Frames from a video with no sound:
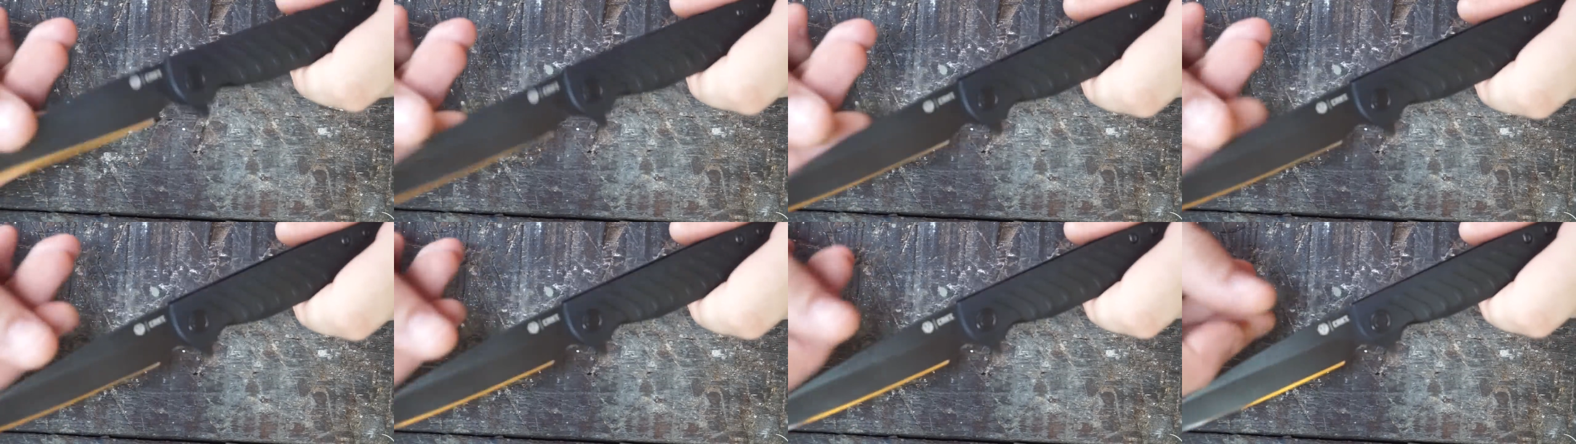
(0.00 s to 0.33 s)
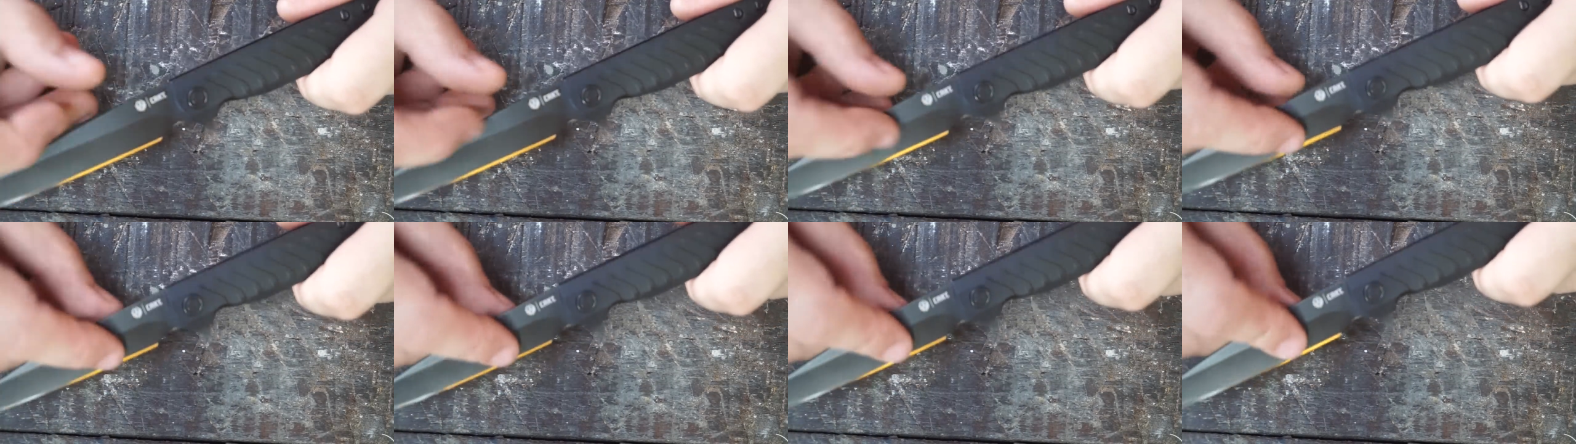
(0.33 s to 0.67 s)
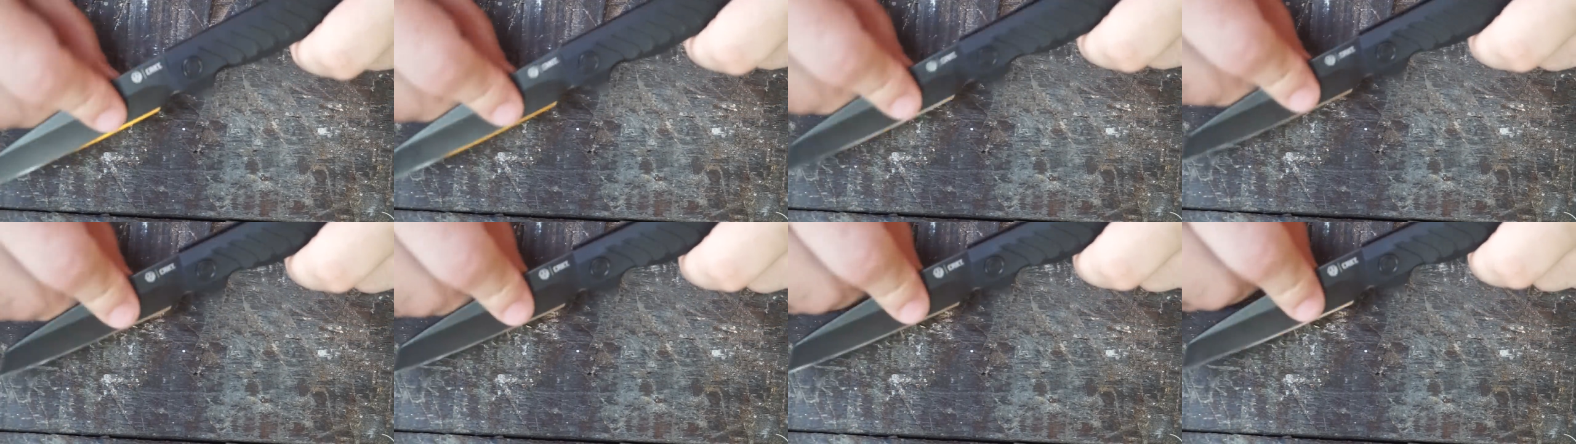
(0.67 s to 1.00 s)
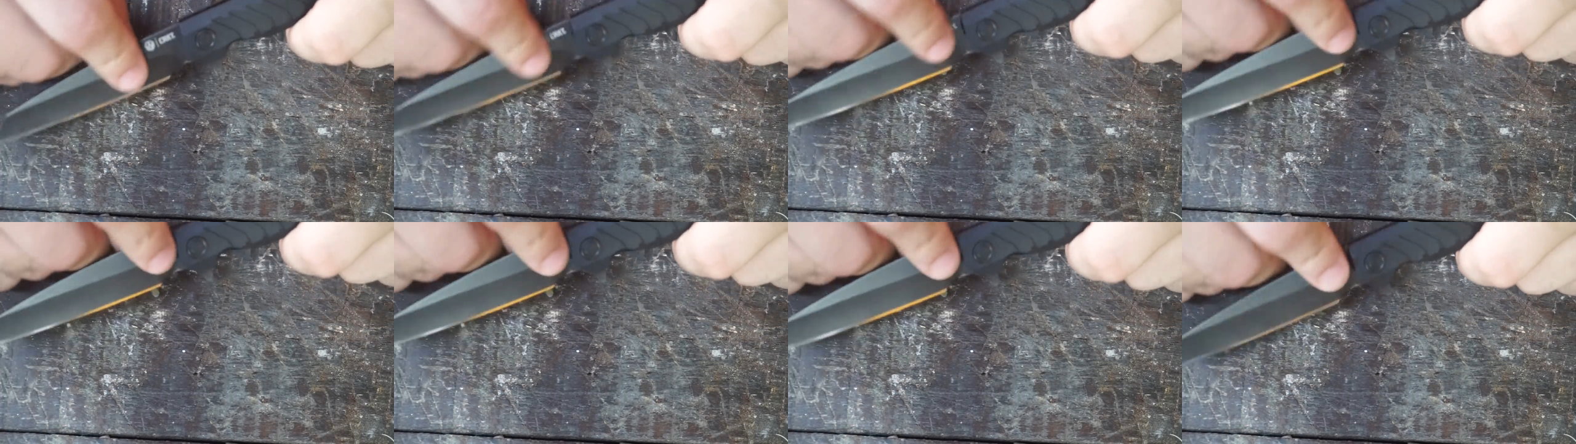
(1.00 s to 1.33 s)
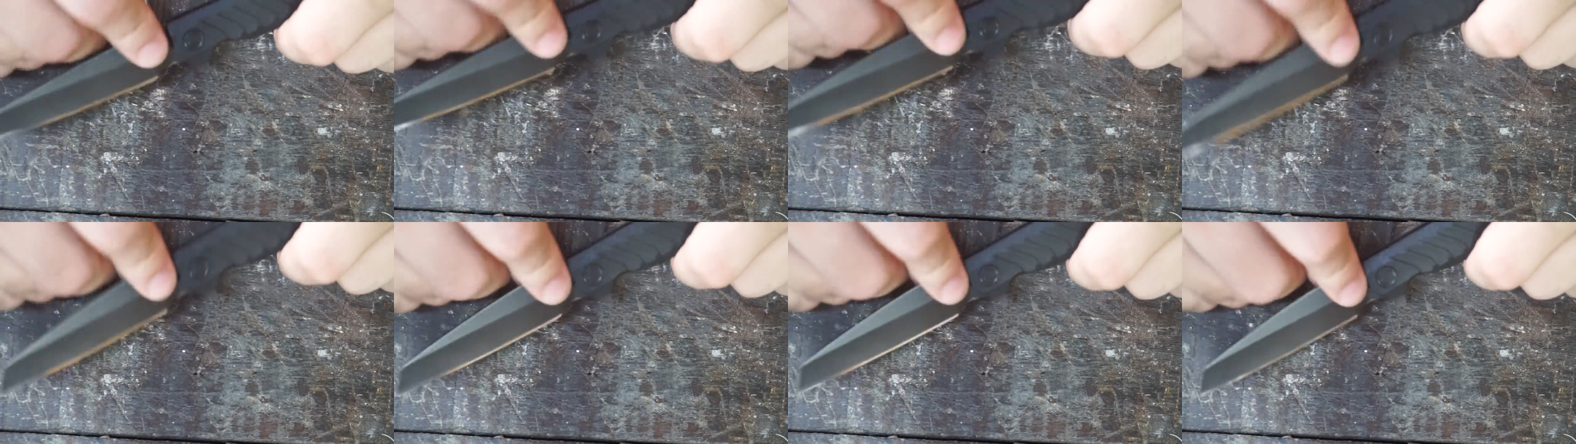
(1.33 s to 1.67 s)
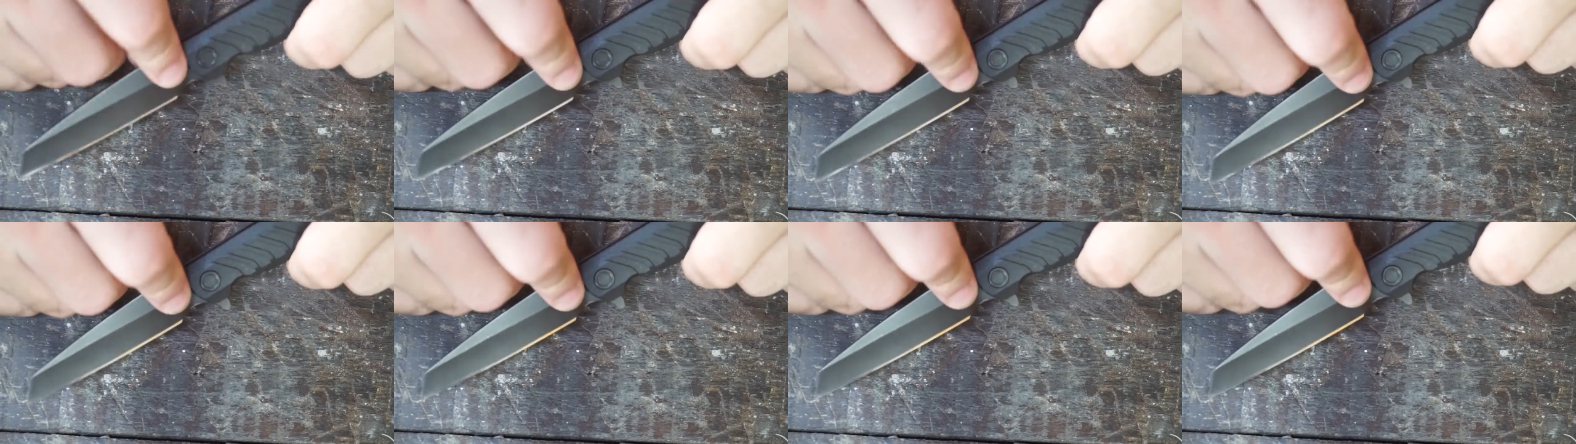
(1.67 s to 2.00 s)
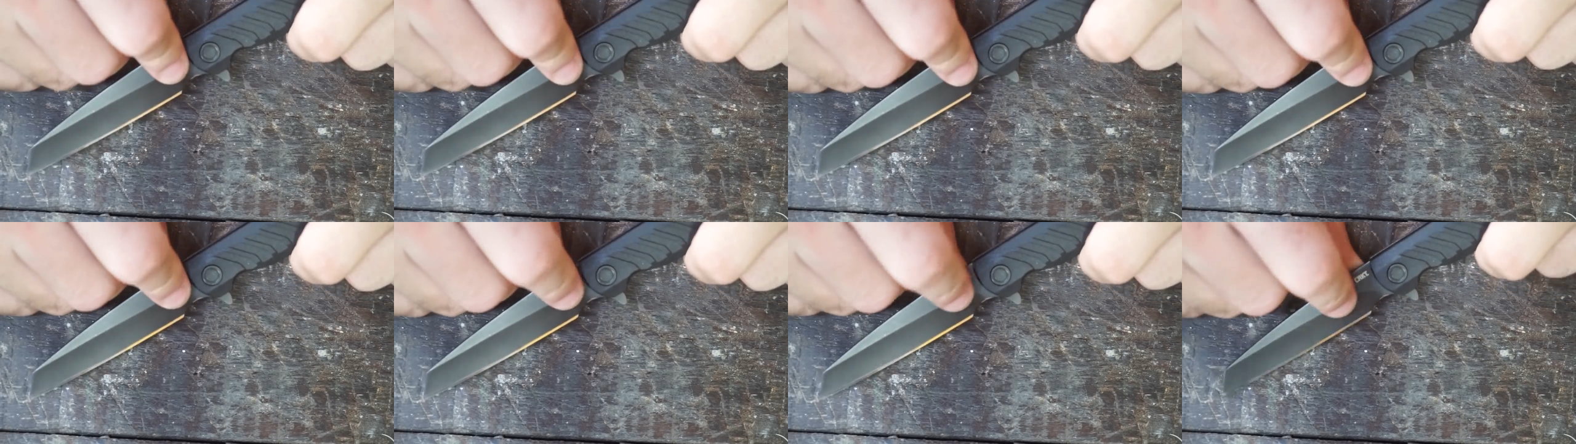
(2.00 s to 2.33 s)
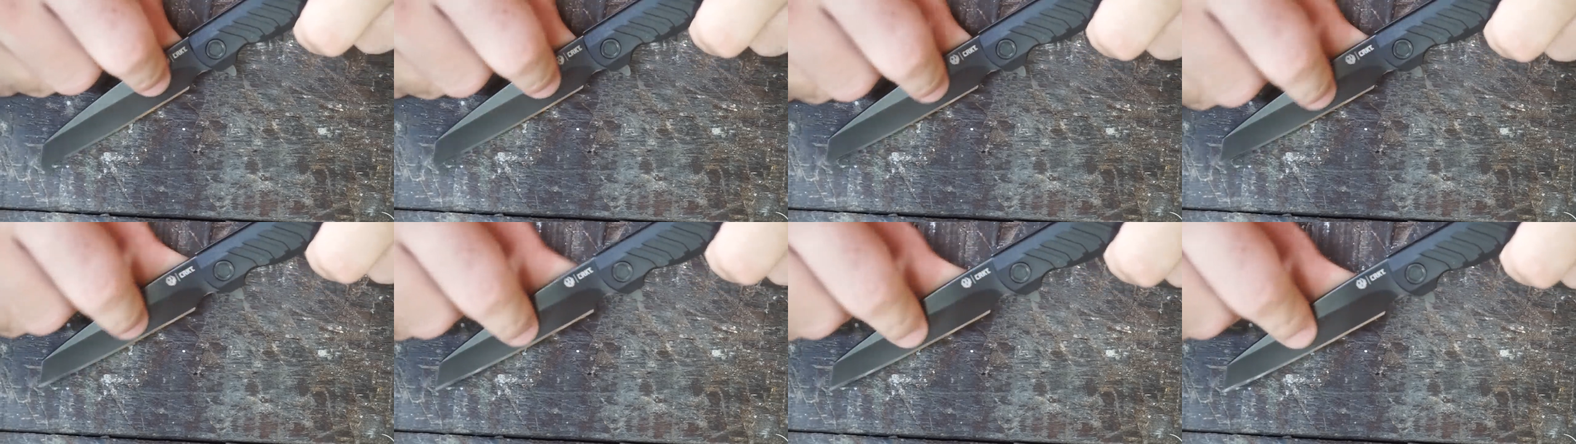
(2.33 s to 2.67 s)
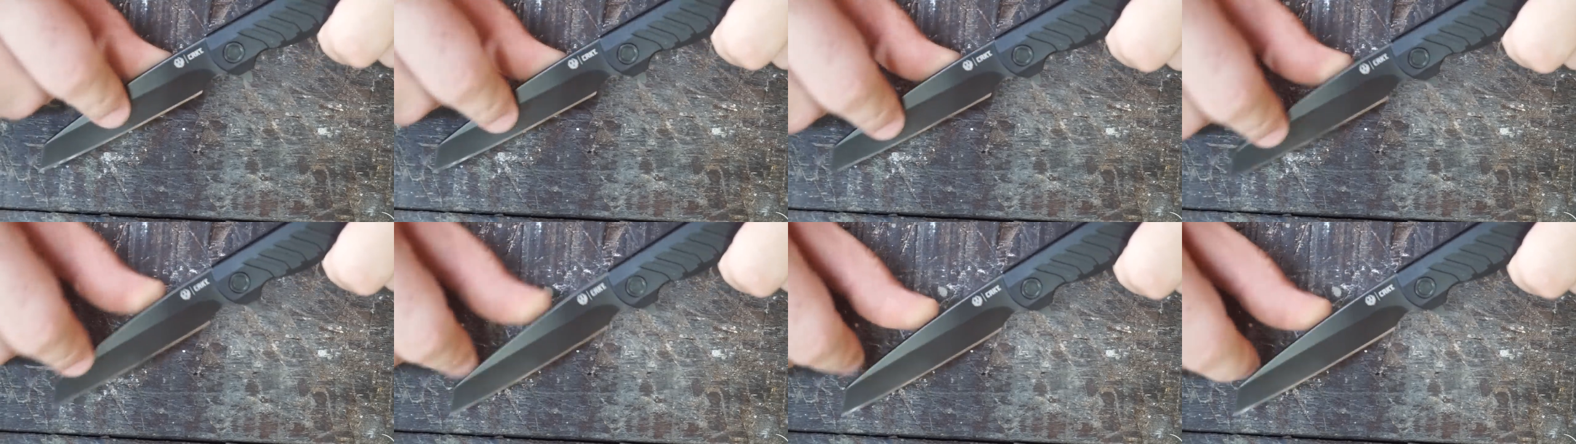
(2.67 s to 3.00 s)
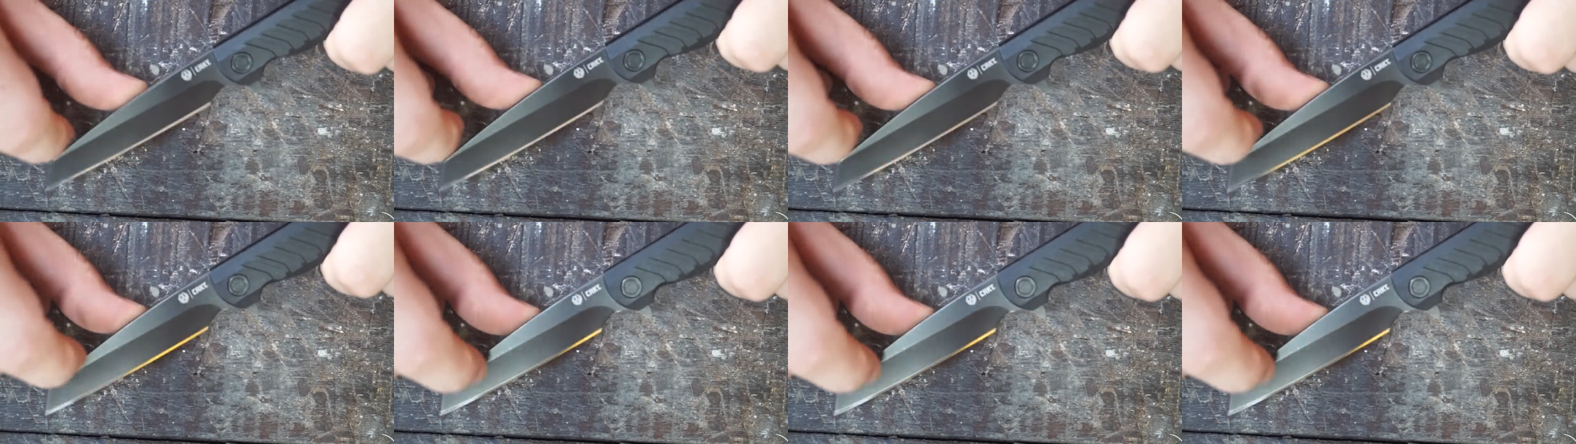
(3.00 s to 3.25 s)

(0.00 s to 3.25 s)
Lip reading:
No face is visible, so there are no lips to read.